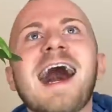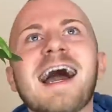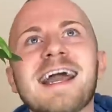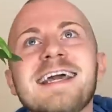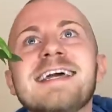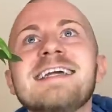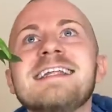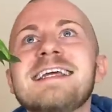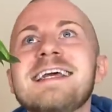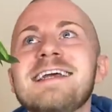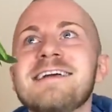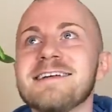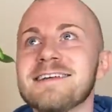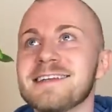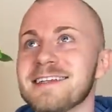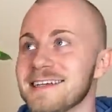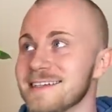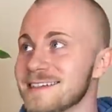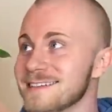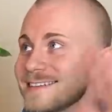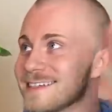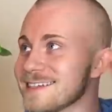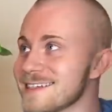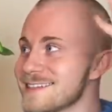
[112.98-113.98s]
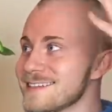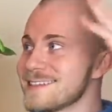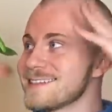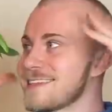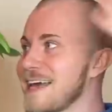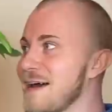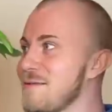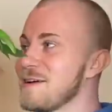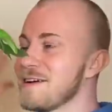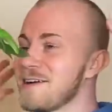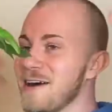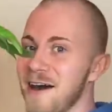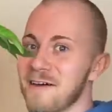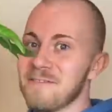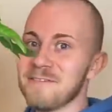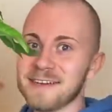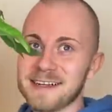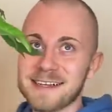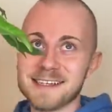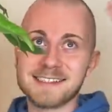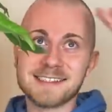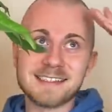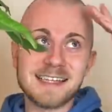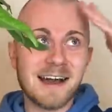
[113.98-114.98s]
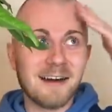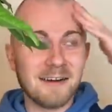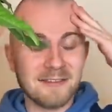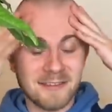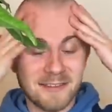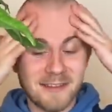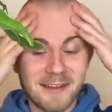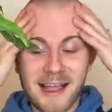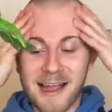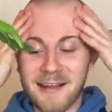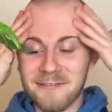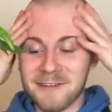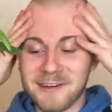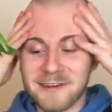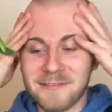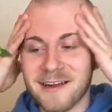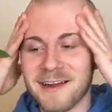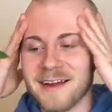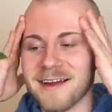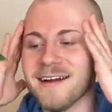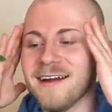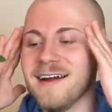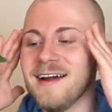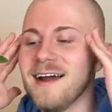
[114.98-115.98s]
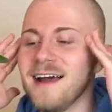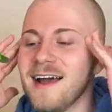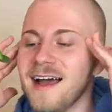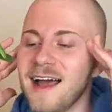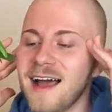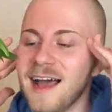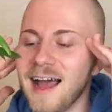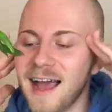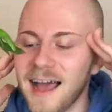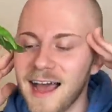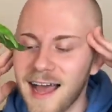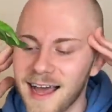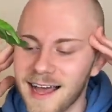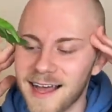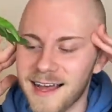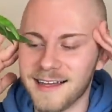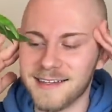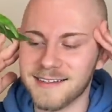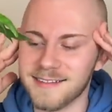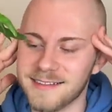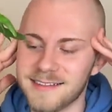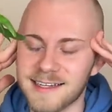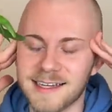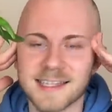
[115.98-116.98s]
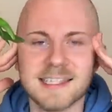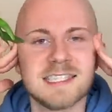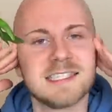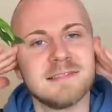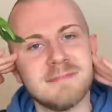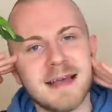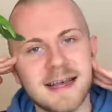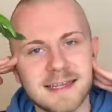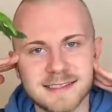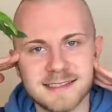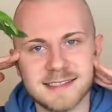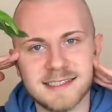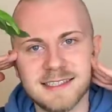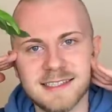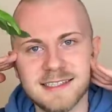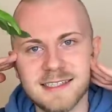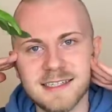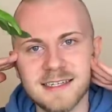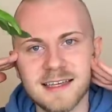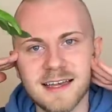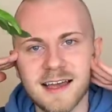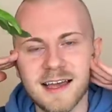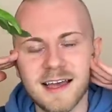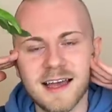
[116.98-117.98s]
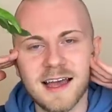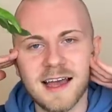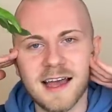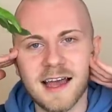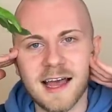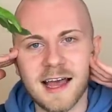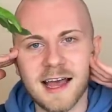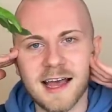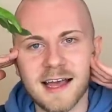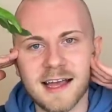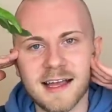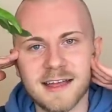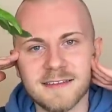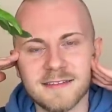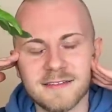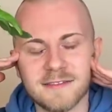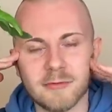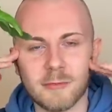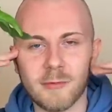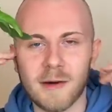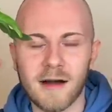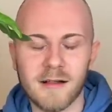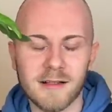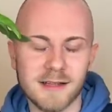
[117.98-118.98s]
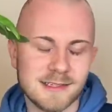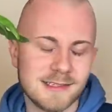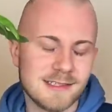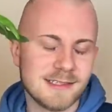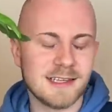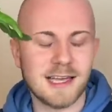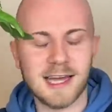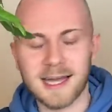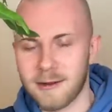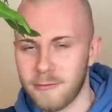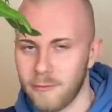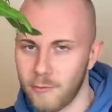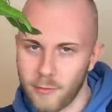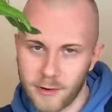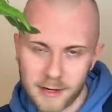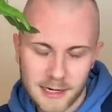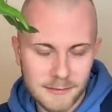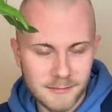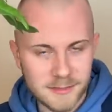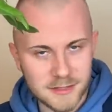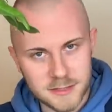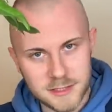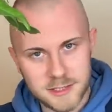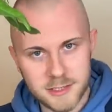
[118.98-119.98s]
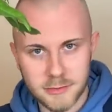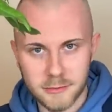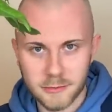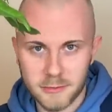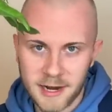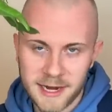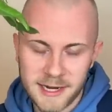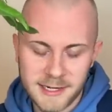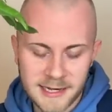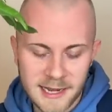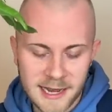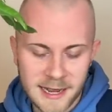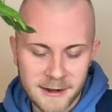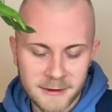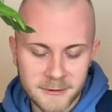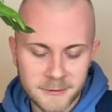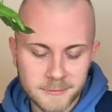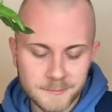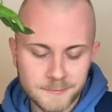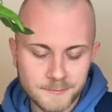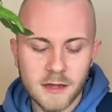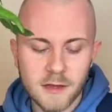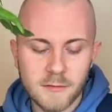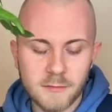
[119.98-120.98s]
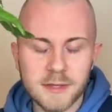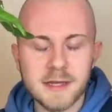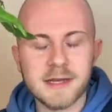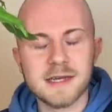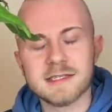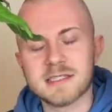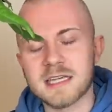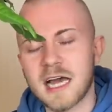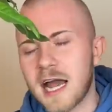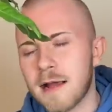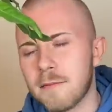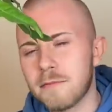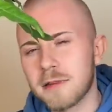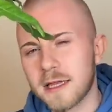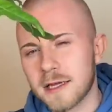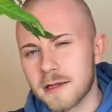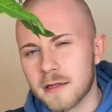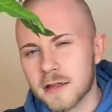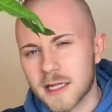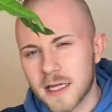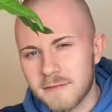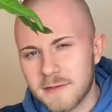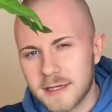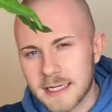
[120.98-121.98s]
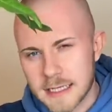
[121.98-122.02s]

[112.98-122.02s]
can hear these. It's coming off like a sound, they're everywhere. And it's messy, and while it's like what I'm into right now, because I plan on living